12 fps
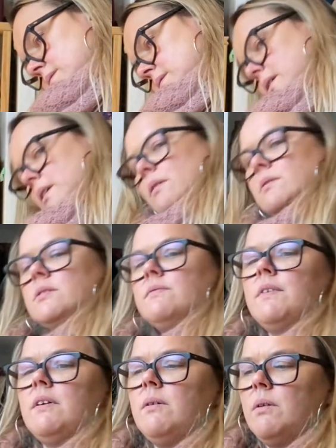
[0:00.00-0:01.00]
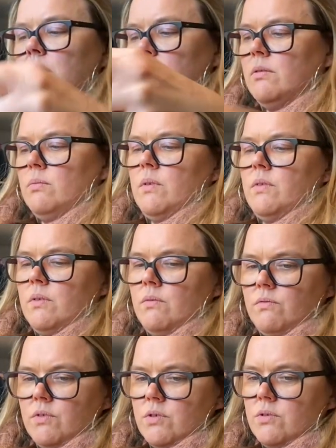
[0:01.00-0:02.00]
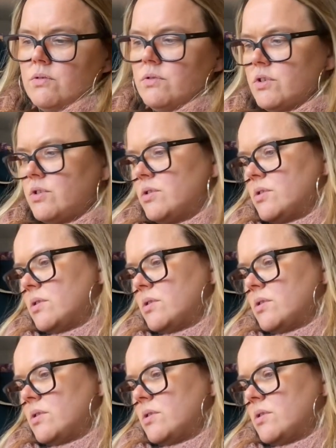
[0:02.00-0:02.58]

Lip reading: And also very cute with the ruche.